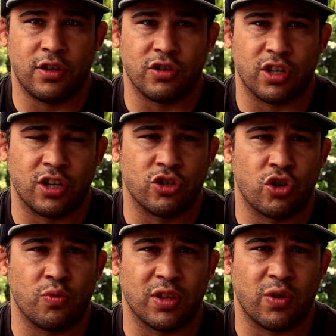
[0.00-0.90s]
There's a
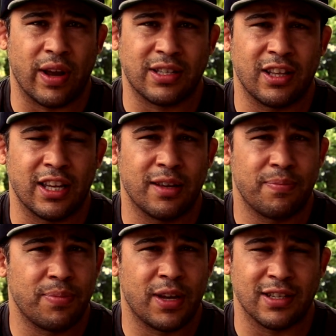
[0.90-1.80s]
concern with the wrestling
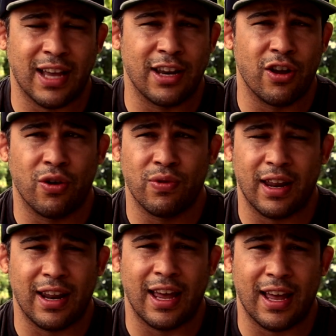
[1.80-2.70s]
because I know
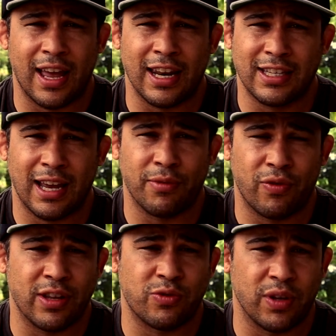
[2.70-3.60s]
that anytime
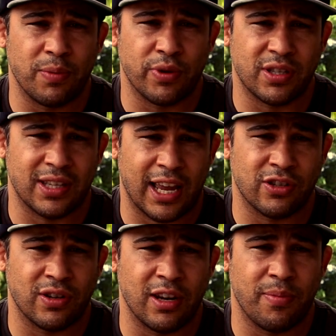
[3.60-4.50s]
Lorenz really puts his
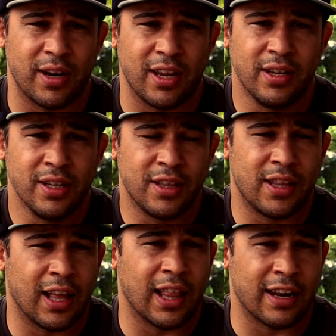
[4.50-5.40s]
hands on anybody,
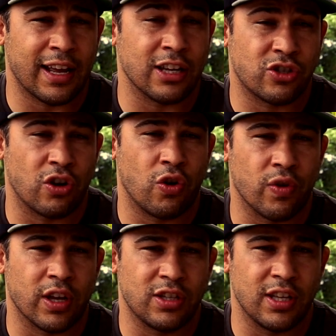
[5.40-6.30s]
a lot of guys start
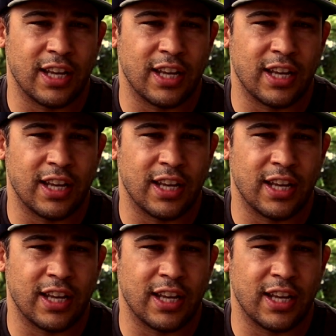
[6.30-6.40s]
going into the